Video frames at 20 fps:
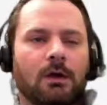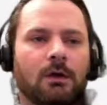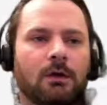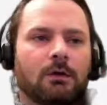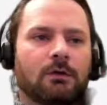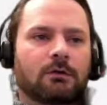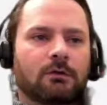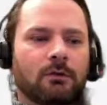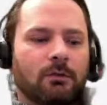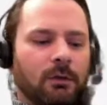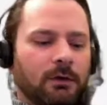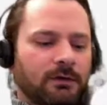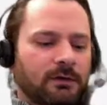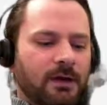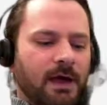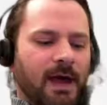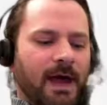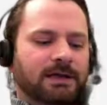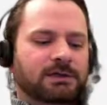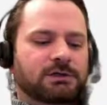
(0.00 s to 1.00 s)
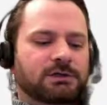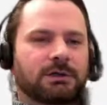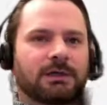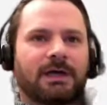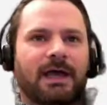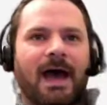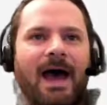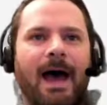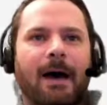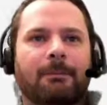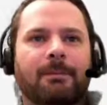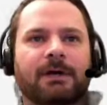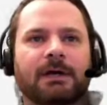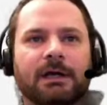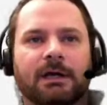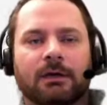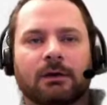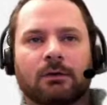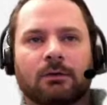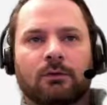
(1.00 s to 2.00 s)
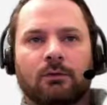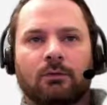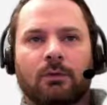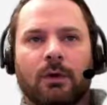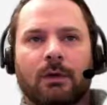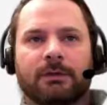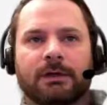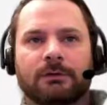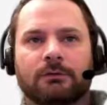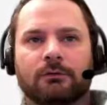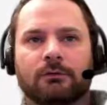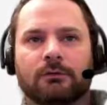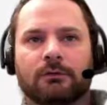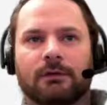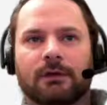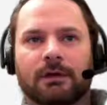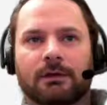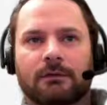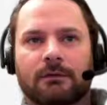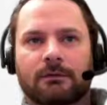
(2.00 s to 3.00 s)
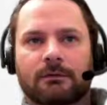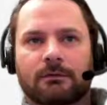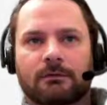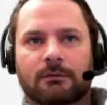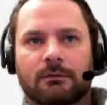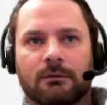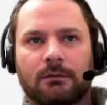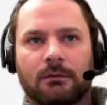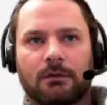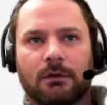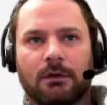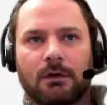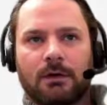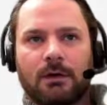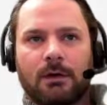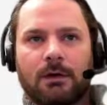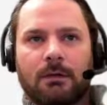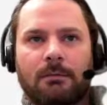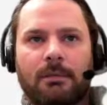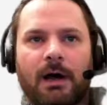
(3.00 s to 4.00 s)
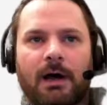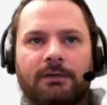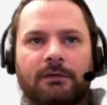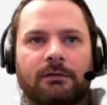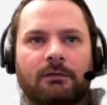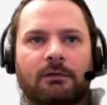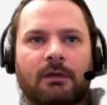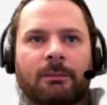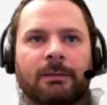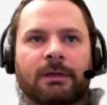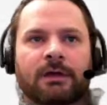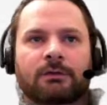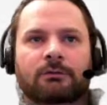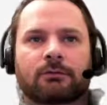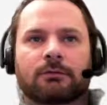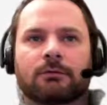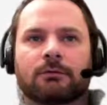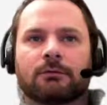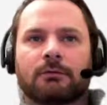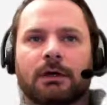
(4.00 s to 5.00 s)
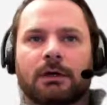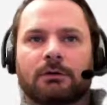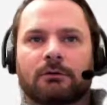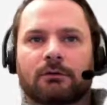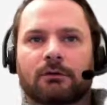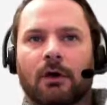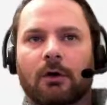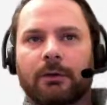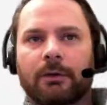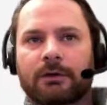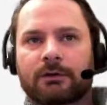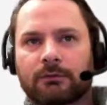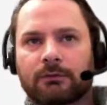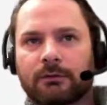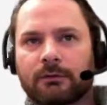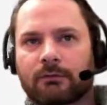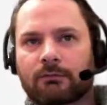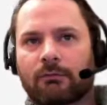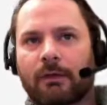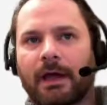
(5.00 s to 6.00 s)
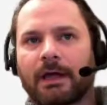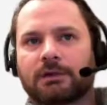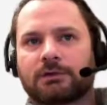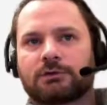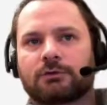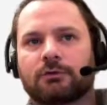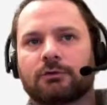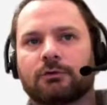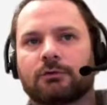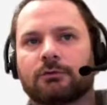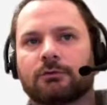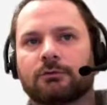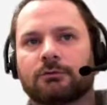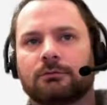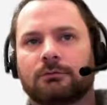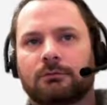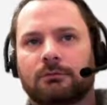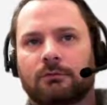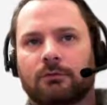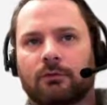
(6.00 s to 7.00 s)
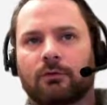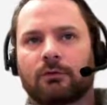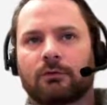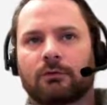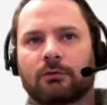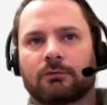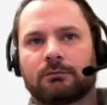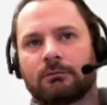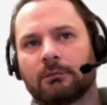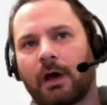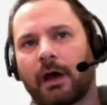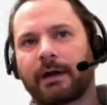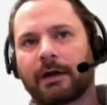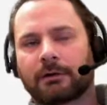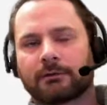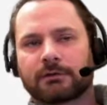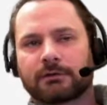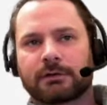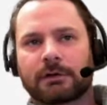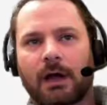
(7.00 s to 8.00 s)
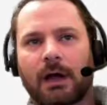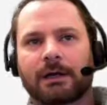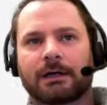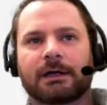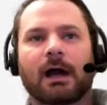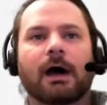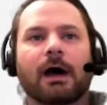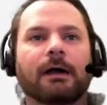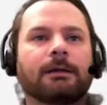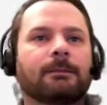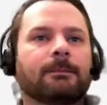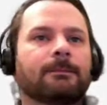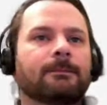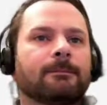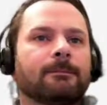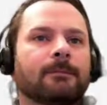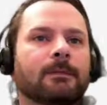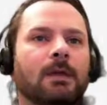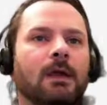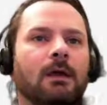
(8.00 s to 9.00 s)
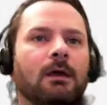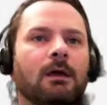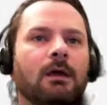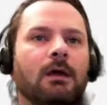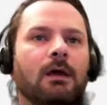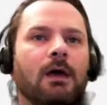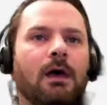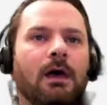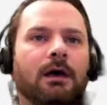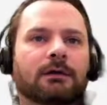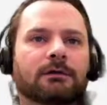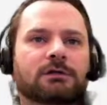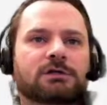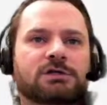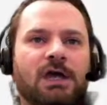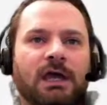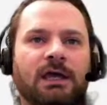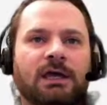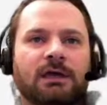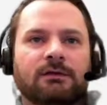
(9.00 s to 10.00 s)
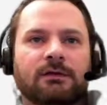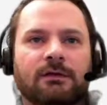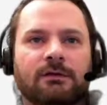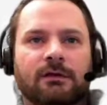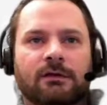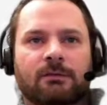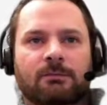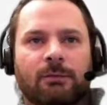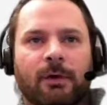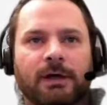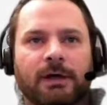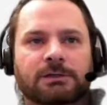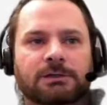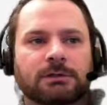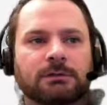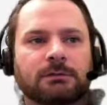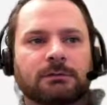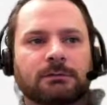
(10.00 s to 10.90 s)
So what's actually happening when we do this? Python's coming through, and it's going through this range 2 to 999, and it's checking this expression.